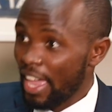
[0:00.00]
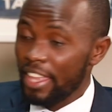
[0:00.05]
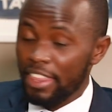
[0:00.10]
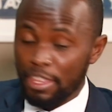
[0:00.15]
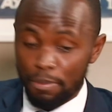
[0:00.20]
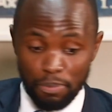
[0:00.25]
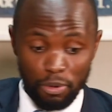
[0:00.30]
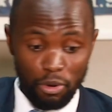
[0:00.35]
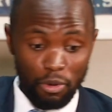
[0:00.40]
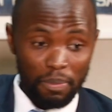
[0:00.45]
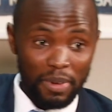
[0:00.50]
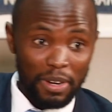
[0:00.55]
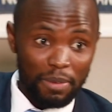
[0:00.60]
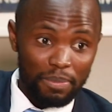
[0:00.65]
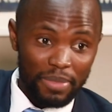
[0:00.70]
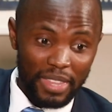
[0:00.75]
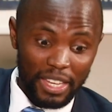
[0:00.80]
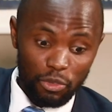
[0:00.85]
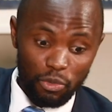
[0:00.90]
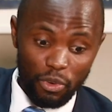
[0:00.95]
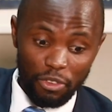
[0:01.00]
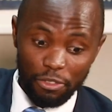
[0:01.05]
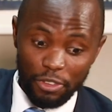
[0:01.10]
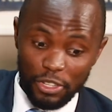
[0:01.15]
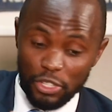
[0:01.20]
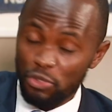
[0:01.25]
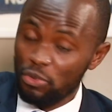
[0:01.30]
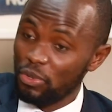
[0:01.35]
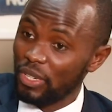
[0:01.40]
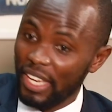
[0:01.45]
The problem that we
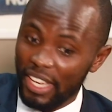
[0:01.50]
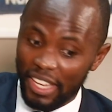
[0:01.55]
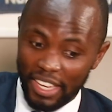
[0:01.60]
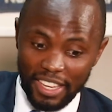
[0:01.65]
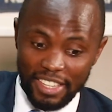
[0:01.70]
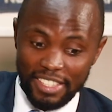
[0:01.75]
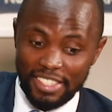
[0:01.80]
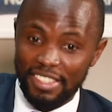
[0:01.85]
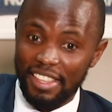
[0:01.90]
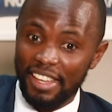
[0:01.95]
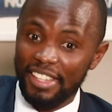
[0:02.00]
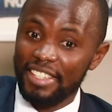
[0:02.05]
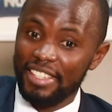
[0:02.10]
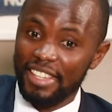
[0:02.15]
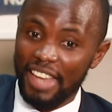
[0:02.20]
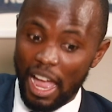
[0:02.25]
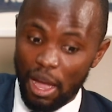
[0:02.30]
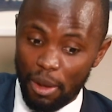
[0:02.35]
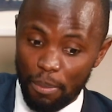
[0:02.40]
face today is that